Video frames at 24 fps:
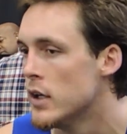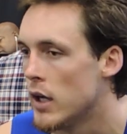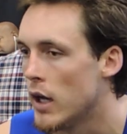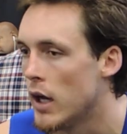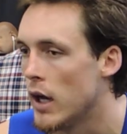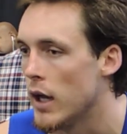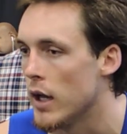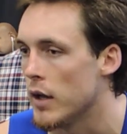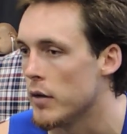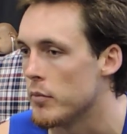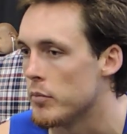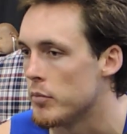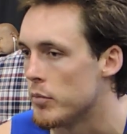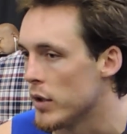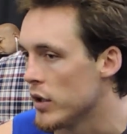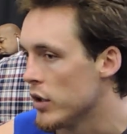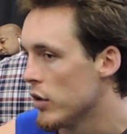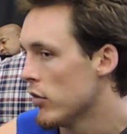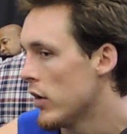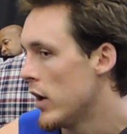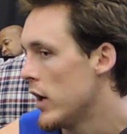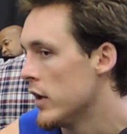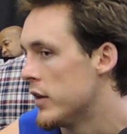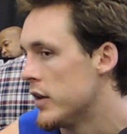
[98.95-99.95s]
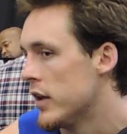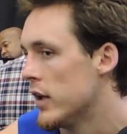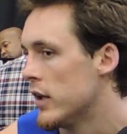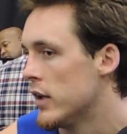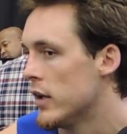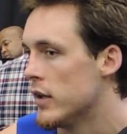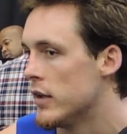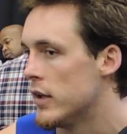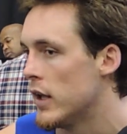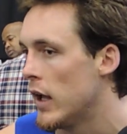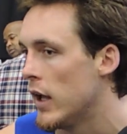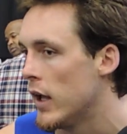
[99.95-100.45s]
But you're right. At the end
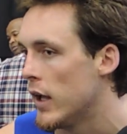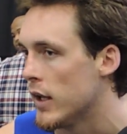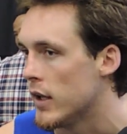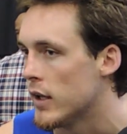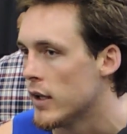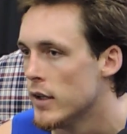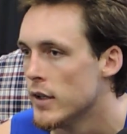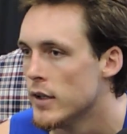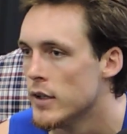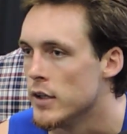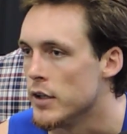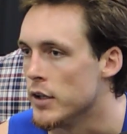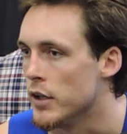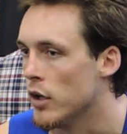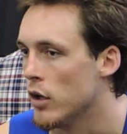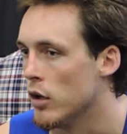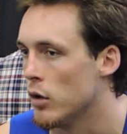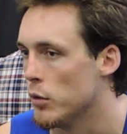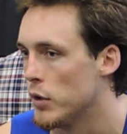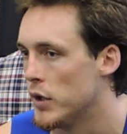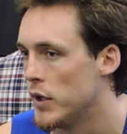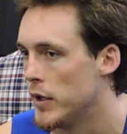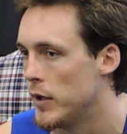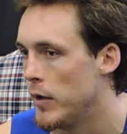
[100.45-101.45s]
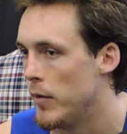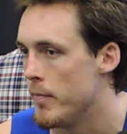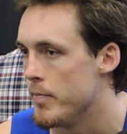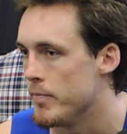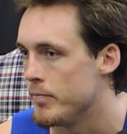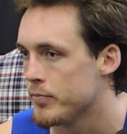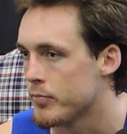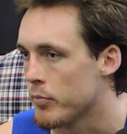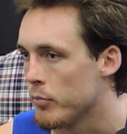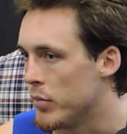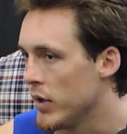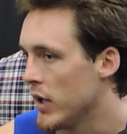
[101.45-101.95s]
of the day, you know,
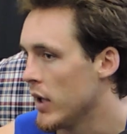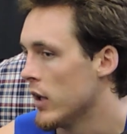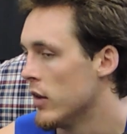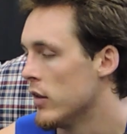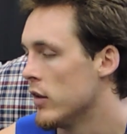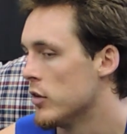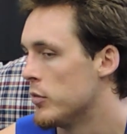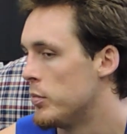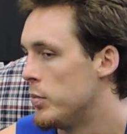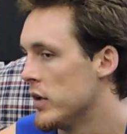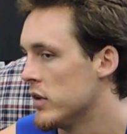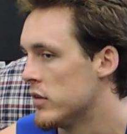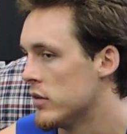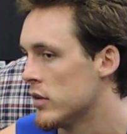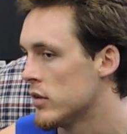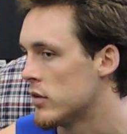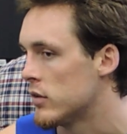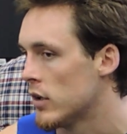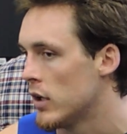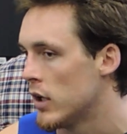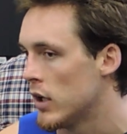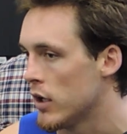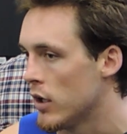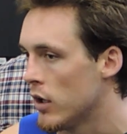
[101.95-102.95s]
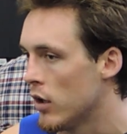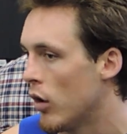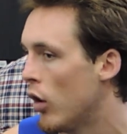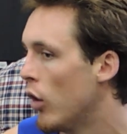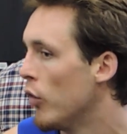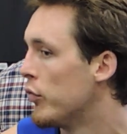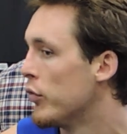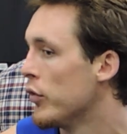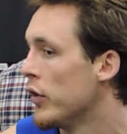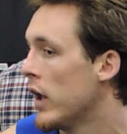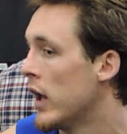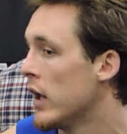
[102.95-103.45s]
being in this business, you know,
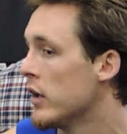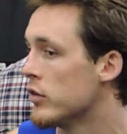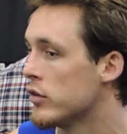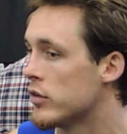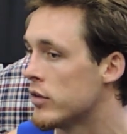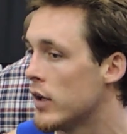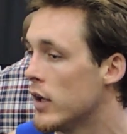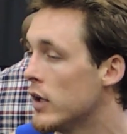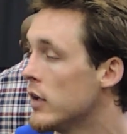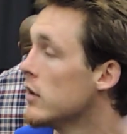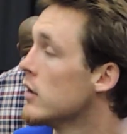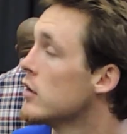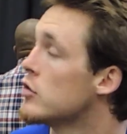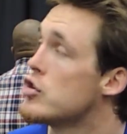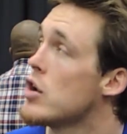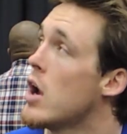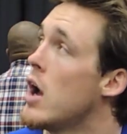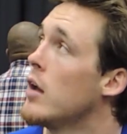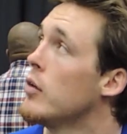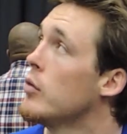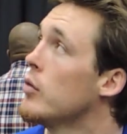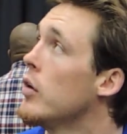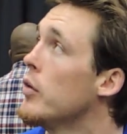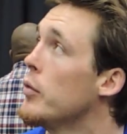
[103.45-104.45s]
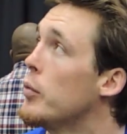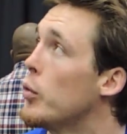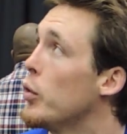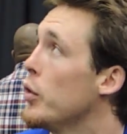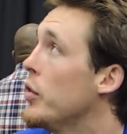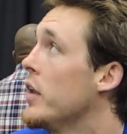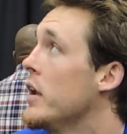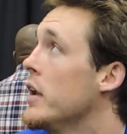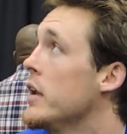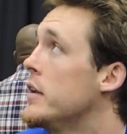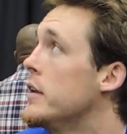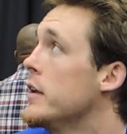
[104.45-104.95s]
hopefully I just get a shot
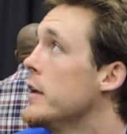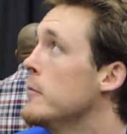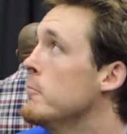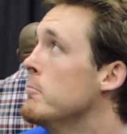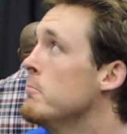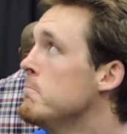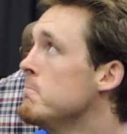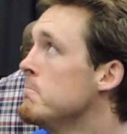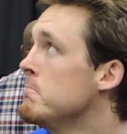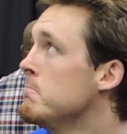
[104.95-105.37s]
with any team.